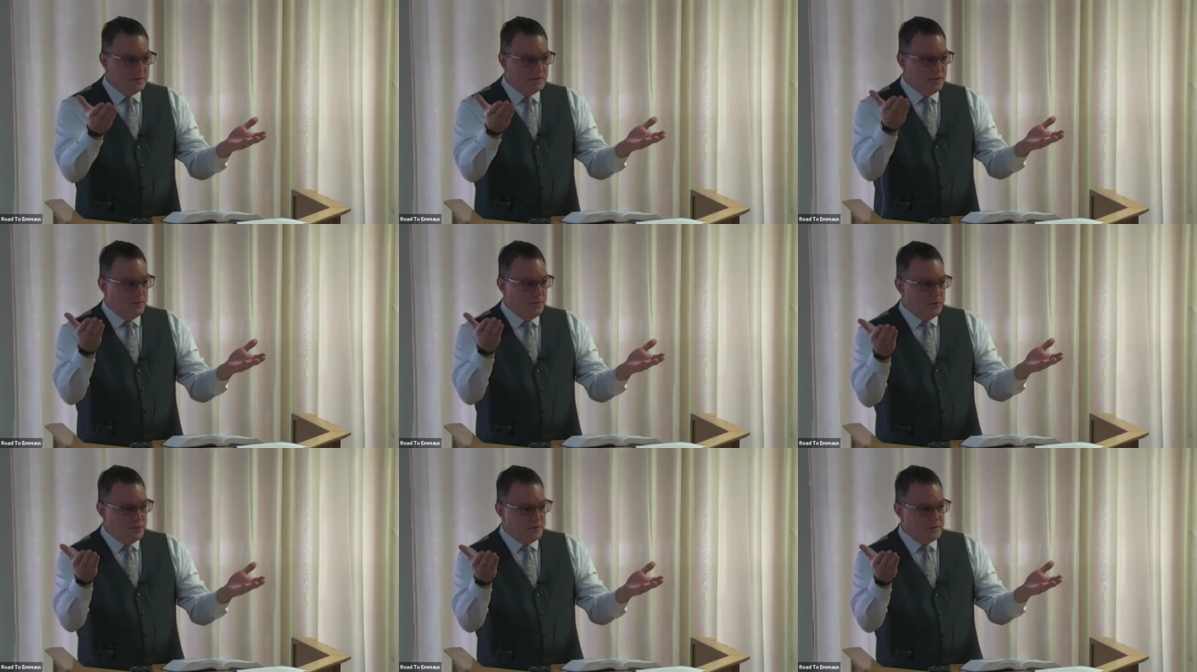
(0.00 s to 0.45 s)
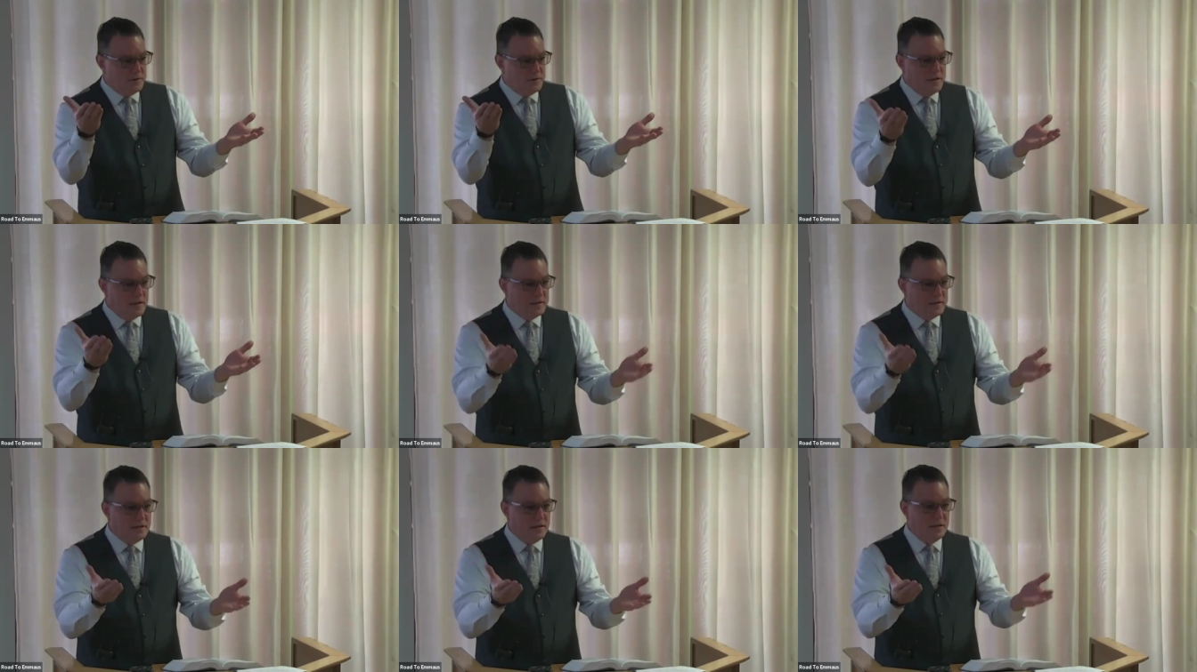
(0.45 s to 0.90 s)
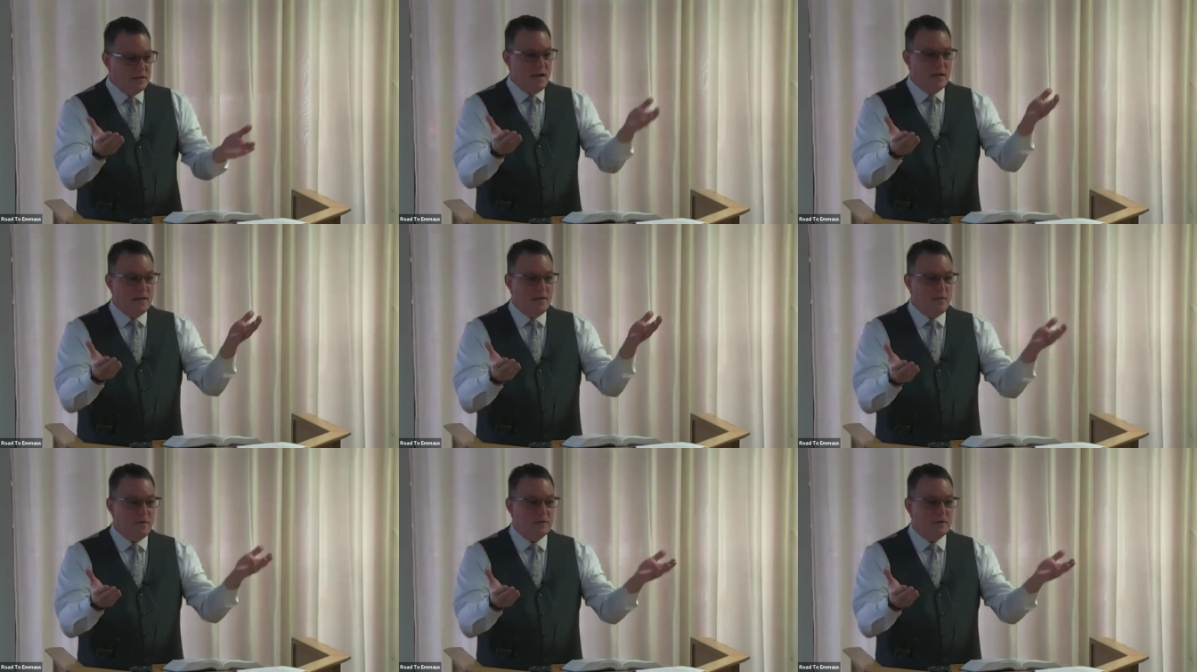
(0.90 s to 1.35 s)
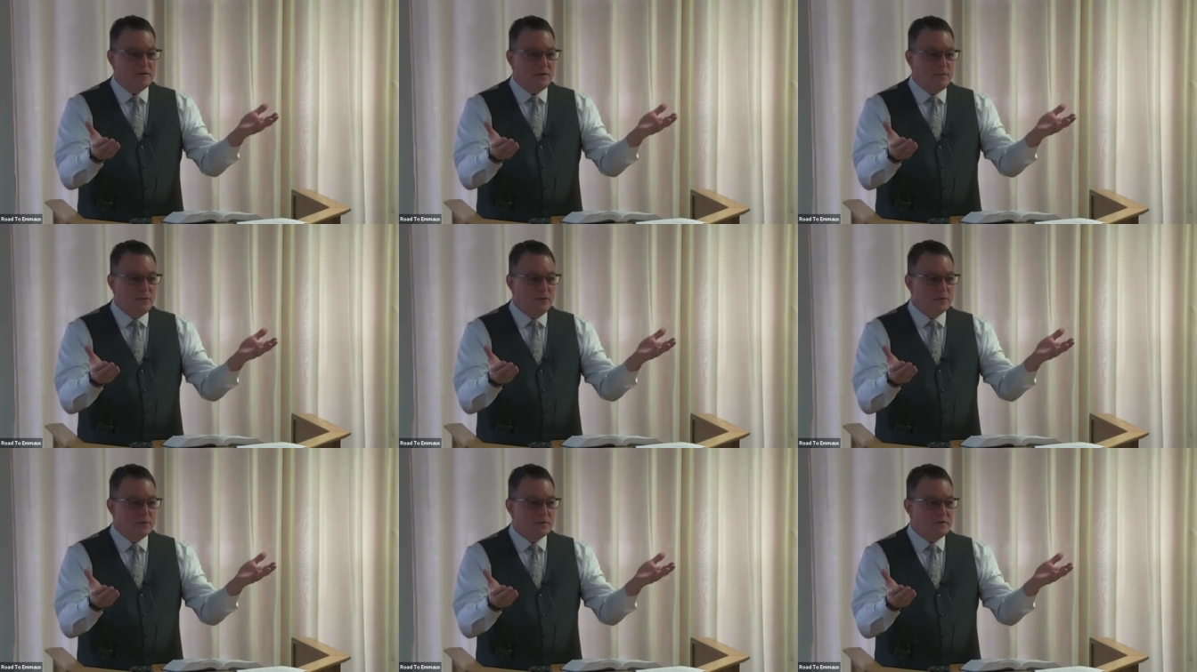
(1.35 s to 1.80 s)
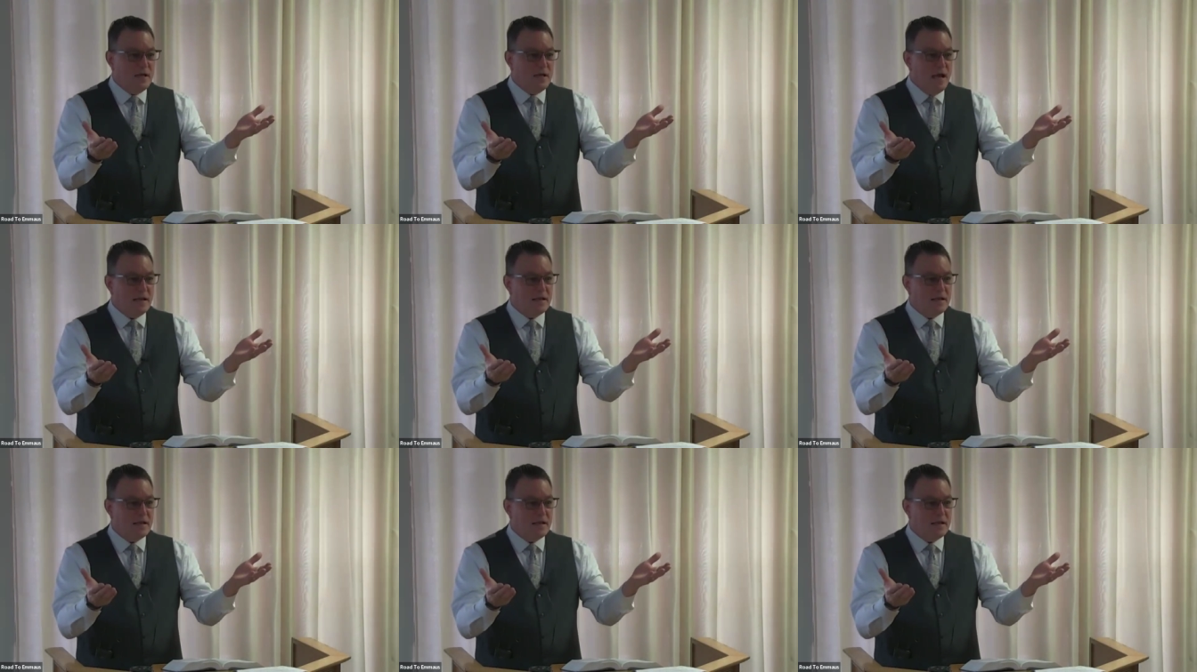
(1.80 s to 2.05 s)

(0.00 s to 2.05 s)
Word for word: supports this and the other one supports